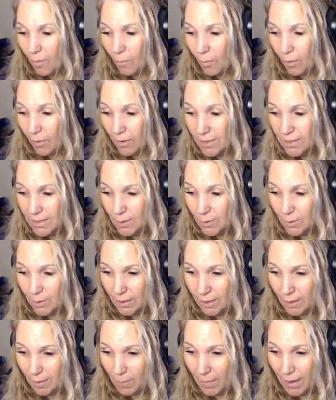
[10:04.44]
Well, as you
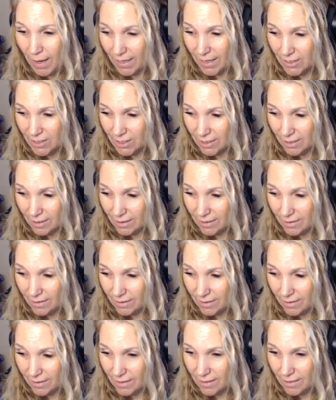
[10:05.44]
can
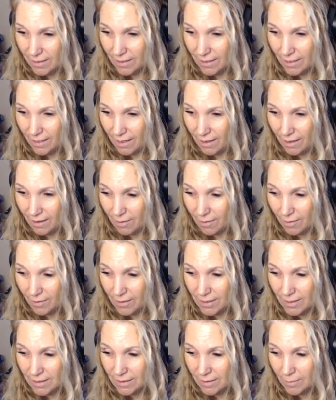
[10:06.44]
imagine,
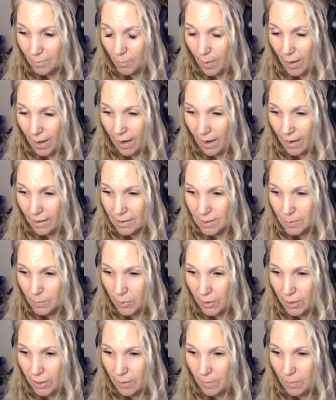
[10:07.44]
this impacts
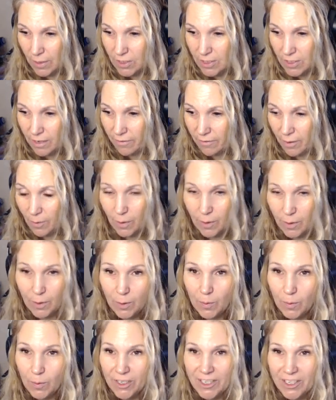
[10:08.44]
pretty much everyone
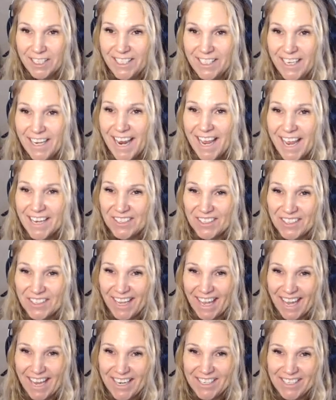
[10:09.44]
who works in
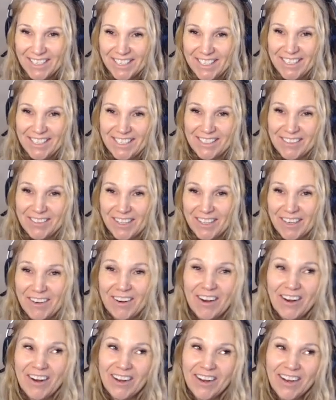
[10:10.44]
education. So
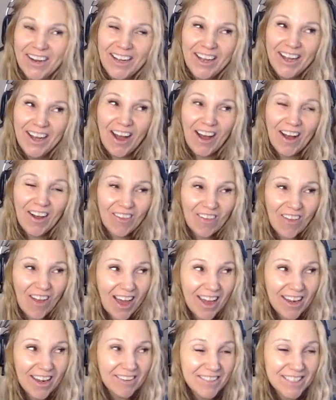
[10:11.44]
there are a
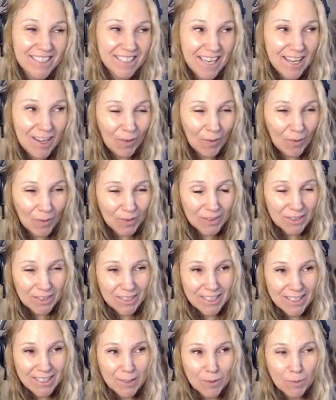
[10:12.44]
lot of
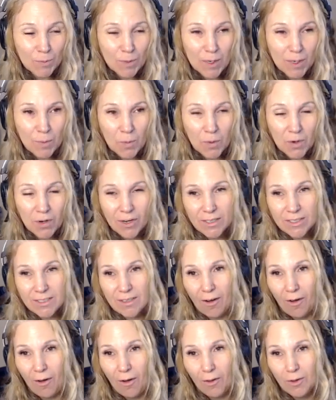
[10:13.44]
stakeholders. So we
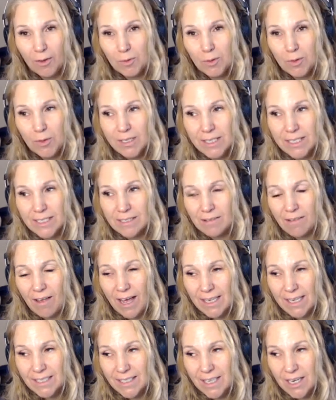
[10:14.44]
worked all through this
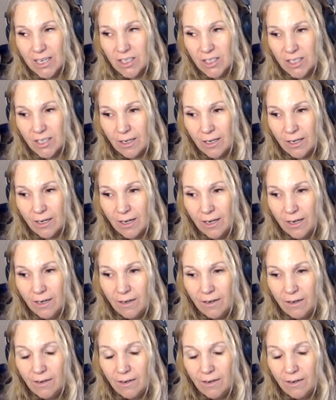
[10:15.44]
last session,